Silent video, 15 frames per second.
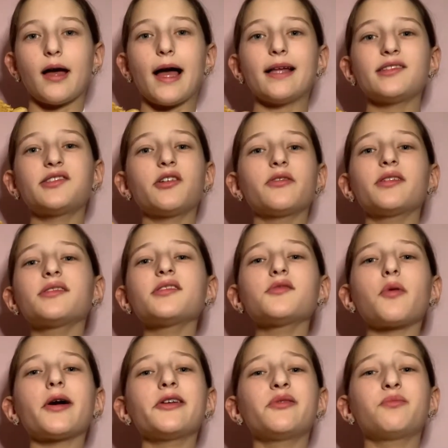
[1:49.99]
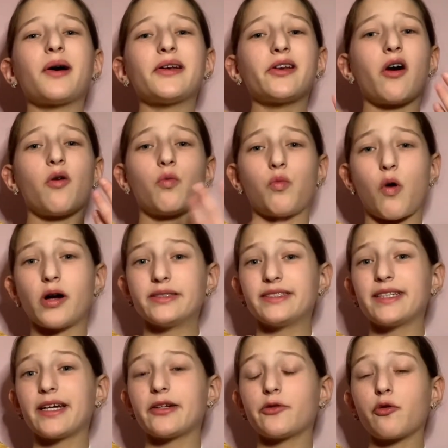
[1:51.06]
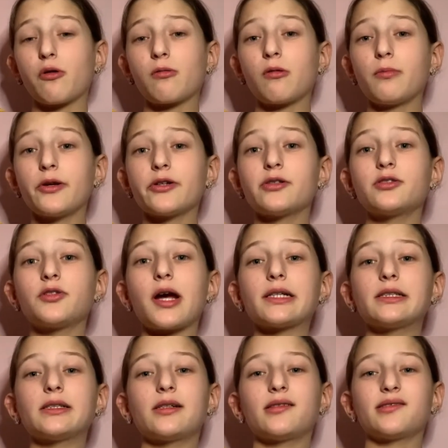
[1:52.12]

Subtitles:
And so this is why you might not want to get a normal bearded dragon,